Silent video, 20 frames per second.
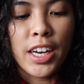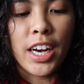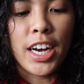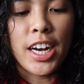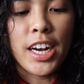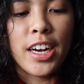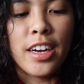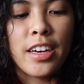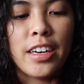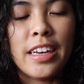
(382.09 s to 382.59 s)

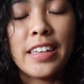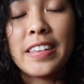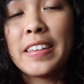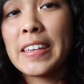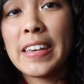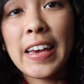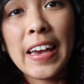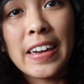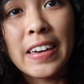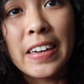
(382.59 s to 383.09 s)
Uh, it's
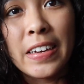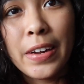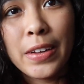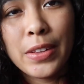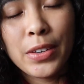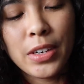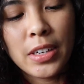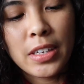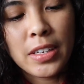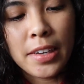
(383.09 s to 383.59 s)
again
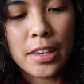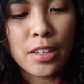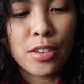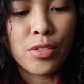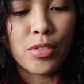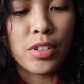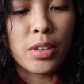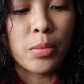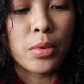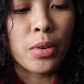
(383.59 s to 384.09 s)
another
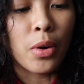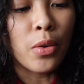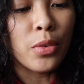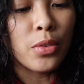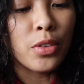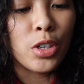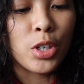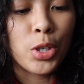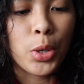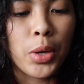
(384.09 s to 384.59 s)
accessory. We're
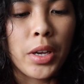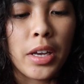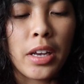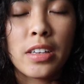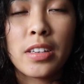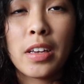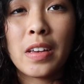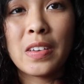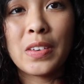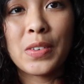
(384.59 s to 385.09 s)
only showing
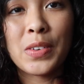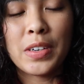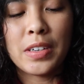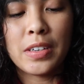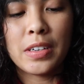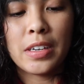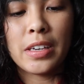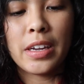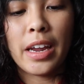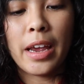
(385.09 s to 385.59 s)

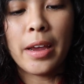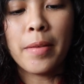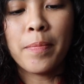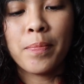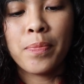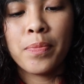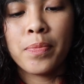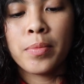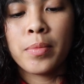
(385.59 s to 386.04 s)
accessories today.